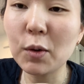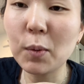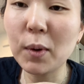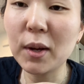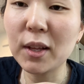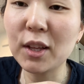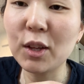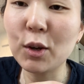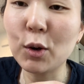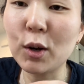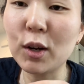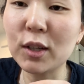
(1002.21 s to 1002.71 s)

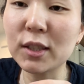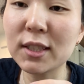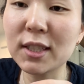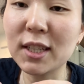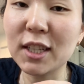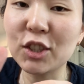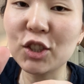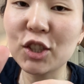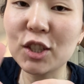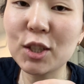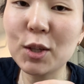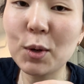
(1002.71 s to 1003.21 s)
when your
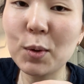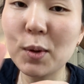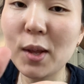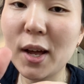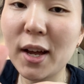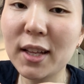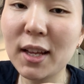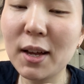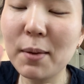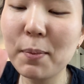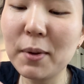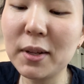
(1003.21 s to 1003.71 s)
stitches don't
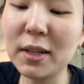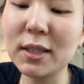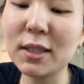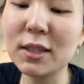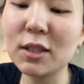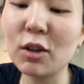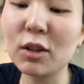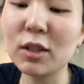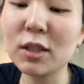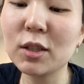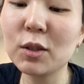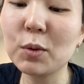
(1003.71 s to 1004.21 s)
line up and it
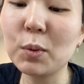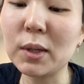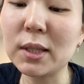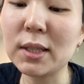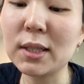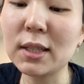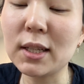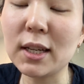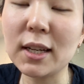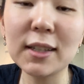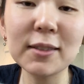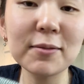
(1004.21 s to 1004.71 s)
starts
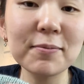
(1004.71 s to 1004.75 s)
twisting.